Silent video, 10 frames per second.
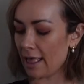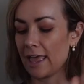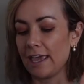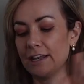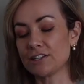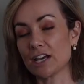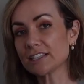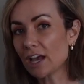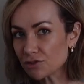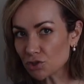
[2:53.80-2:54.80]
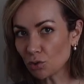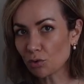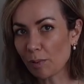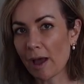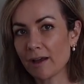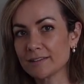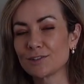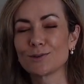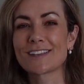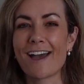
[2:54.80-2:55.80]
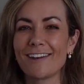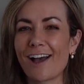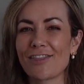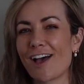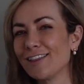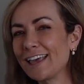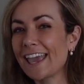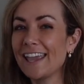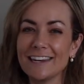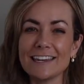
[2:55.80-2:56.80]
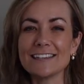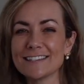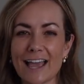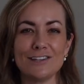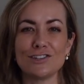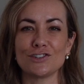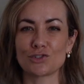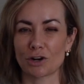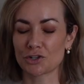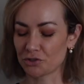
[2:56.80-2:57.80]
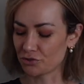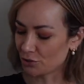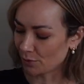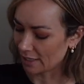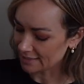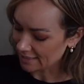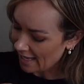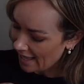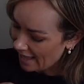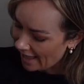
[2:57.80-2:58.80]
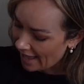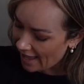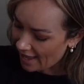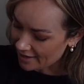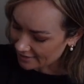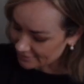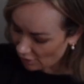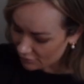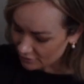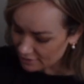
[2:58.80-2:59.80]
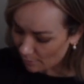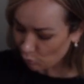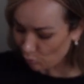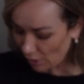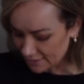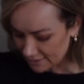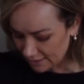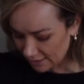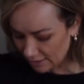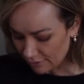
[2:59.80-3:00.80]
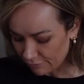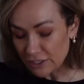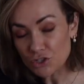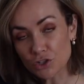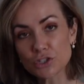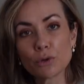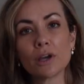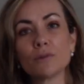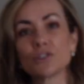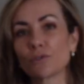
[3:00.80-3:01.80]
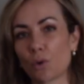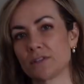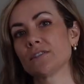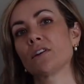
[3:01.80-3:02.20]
It does have shoulder pads, so it's kind of got that like 80s, 90s structure to it. And it's got the double-breasted feature to it, which of course is